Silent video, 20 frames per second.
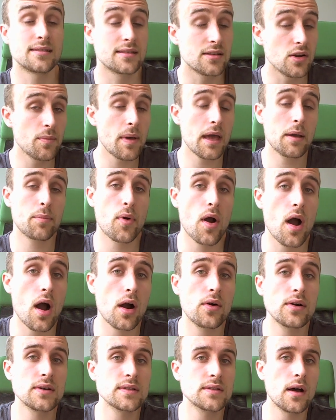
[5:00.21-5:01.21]
still make
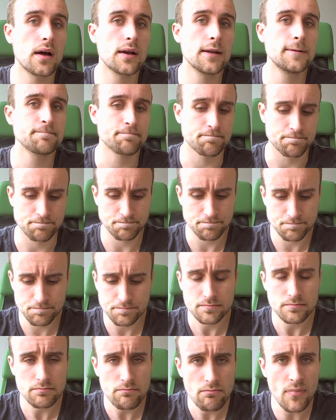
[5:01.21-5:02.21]
progress on it
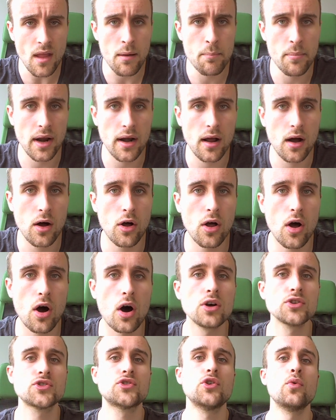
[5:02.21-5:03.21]
but I'll
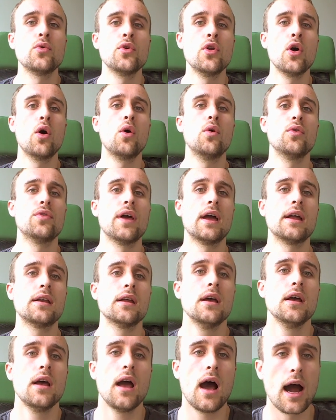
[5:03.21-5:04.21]
also know that
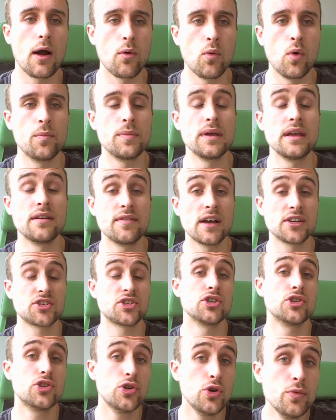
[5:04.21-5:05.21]
I won't be
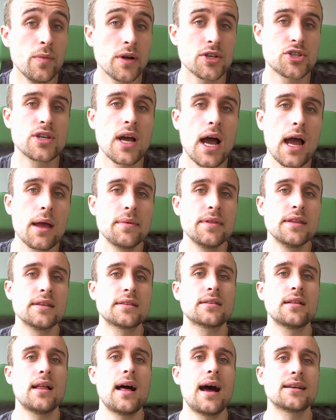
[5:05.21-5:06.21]
investing too much time in this
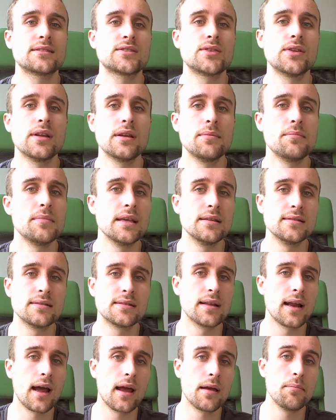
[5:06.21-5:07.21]
class so that it means
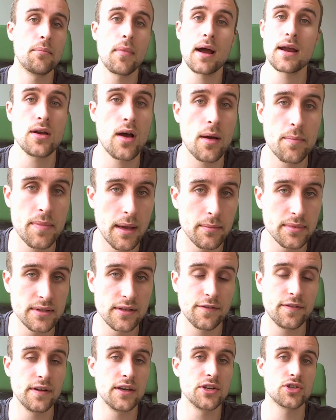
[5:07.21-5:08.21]
that I might not be able to
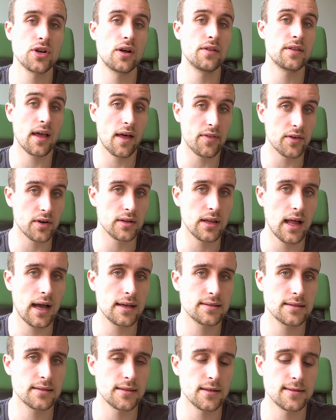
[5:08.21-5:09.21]
finish all the other
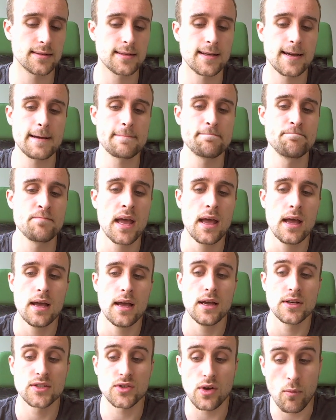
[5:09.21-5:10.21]
classes on time.
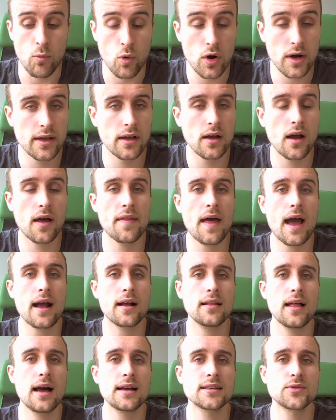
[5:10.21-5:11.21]
So I'm working on that
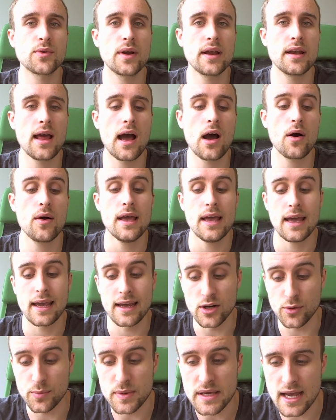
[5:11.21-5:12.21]
class right now.
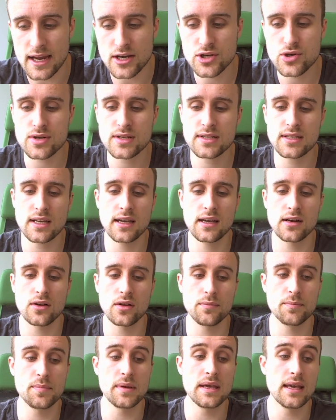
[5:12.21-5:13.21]
It'll be interesting.
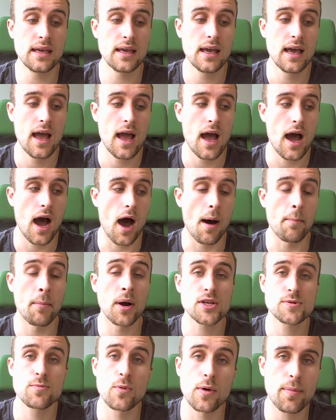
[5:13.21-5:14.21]
It'll be a
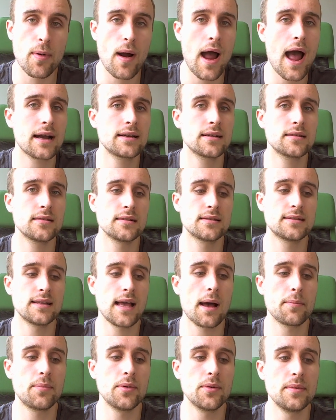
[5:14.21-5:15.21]
much more practical
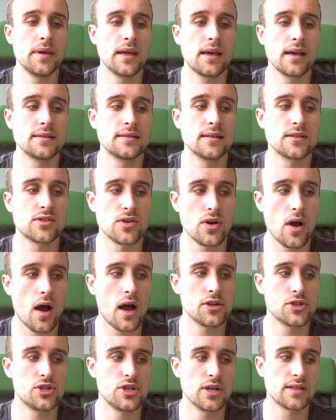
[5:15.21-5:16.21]
example because it's
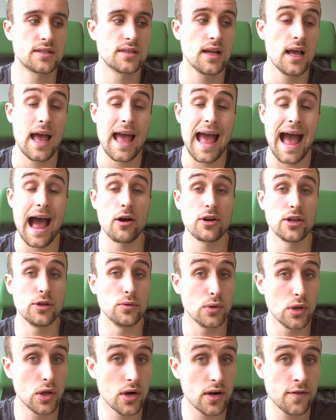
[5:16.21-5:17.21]
not just how do
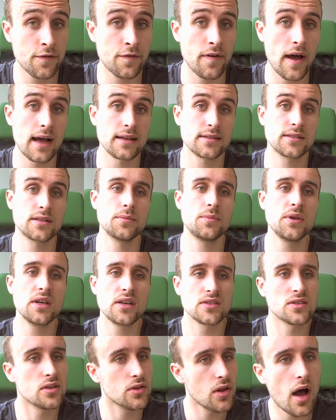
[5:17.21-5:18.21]
you learn faster
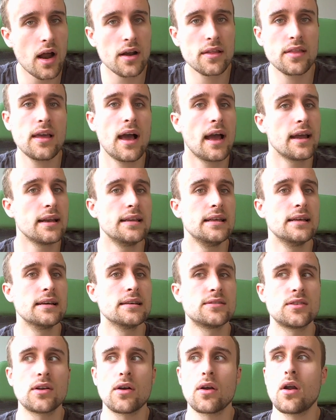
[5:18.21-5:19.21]
because a lot of the
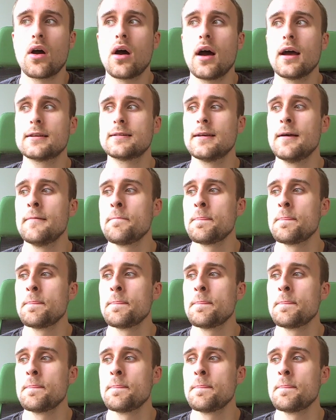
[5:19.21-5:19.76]
ideas are not